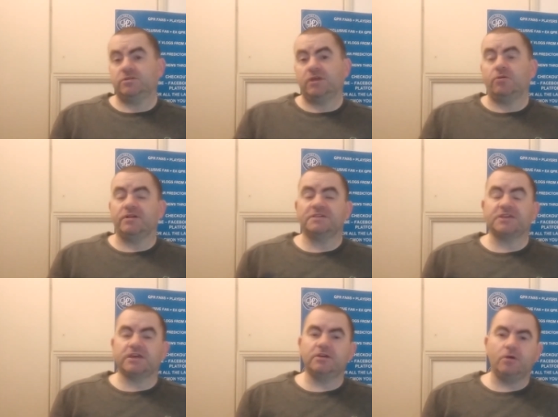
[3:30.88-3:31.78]
they got their
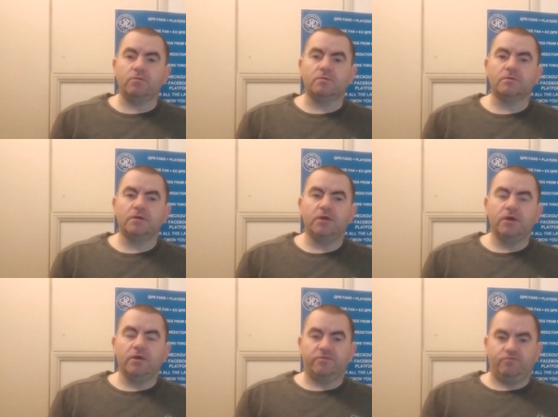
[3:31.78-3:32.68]
second goal,
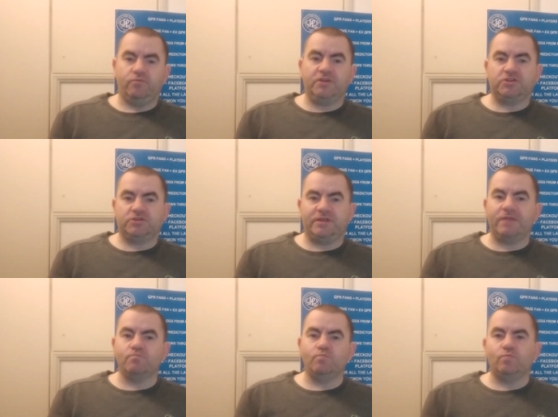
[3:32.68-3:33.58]
which
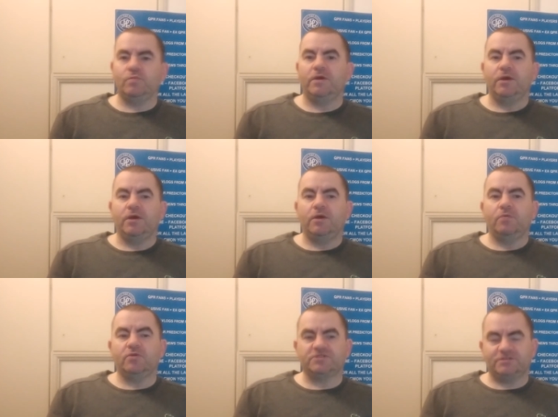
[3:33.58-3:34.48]
then
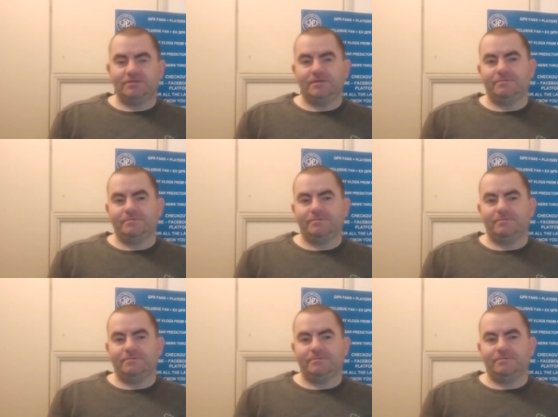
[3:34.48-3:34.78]
was,